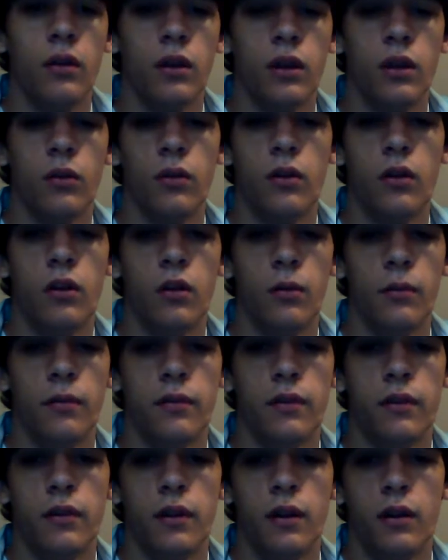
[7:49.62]
Jill and all of them
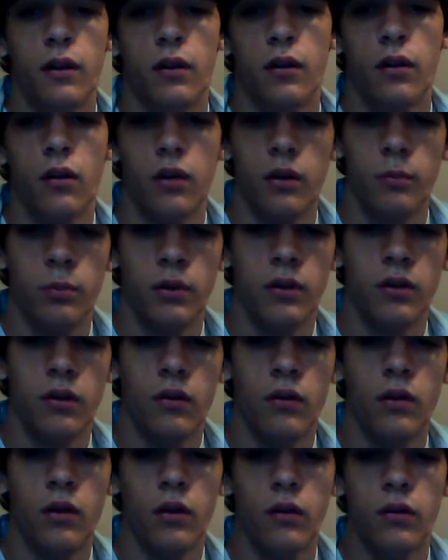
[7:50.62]
sitting there, and Gon and
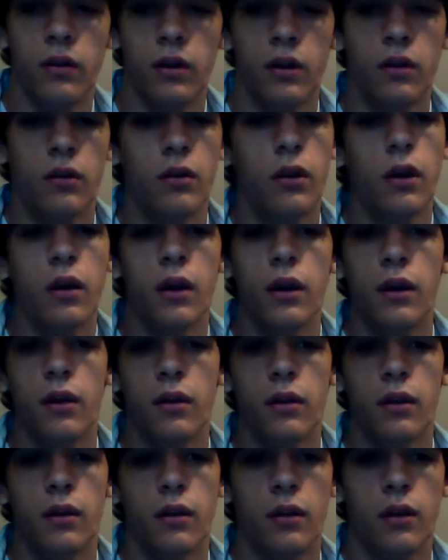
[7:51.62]
Pito are going to Hill Kite,
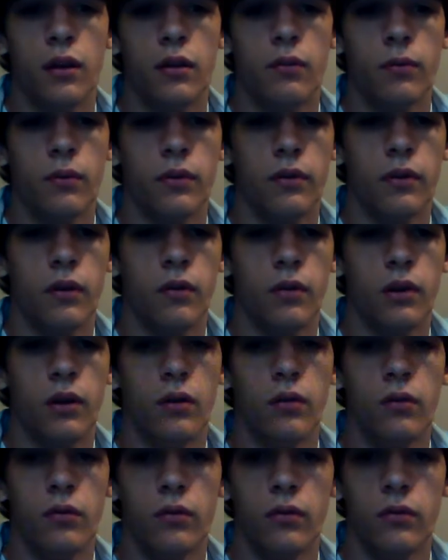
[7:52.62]
and that's what's going
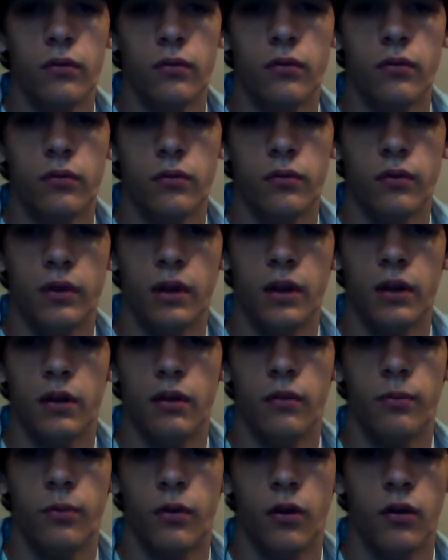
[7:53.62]
on in
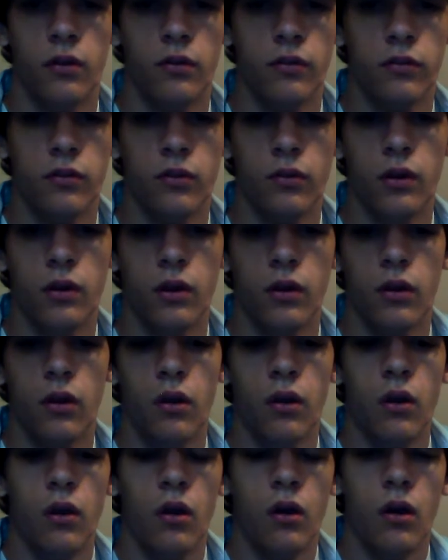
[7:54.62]
this part of the story.
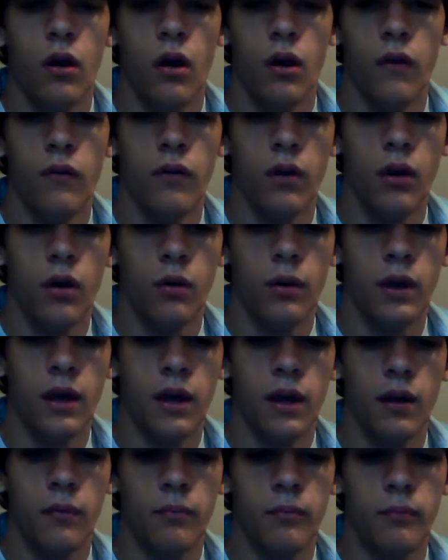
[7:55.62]
Overall, we
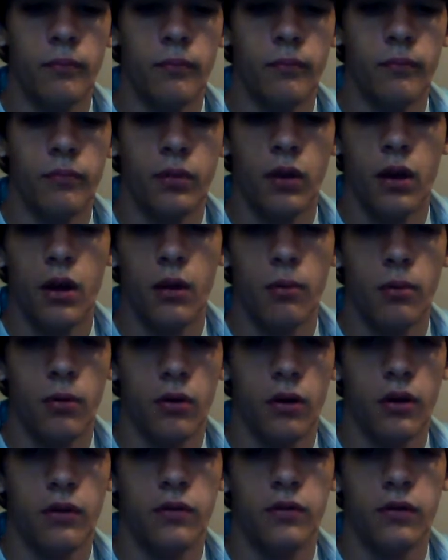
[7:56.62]
had plot
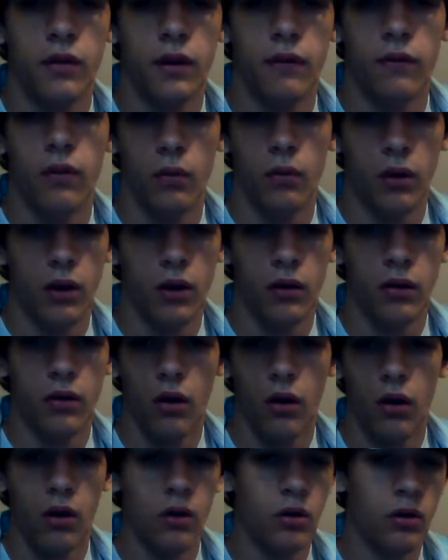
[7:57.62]
progression everywhere,
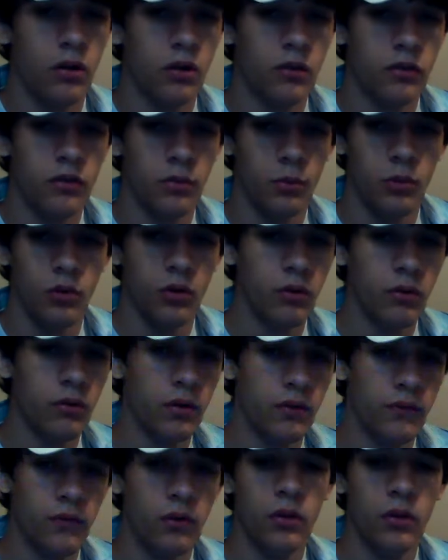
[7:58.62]
all across the board. It
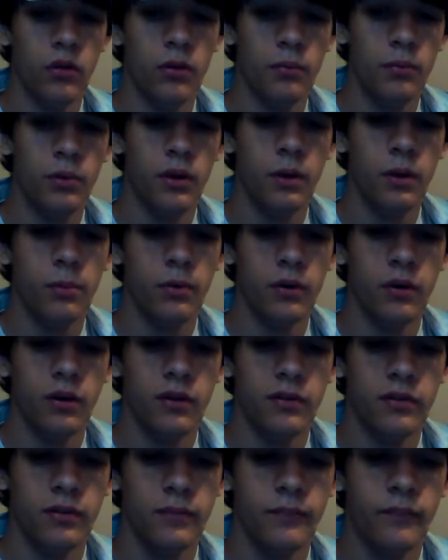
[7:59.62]
was full on plot
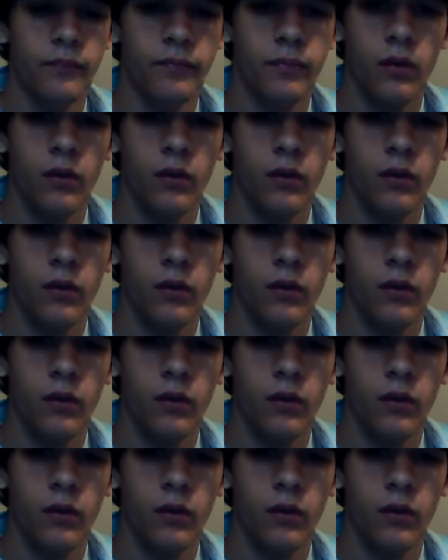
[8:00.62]
progression.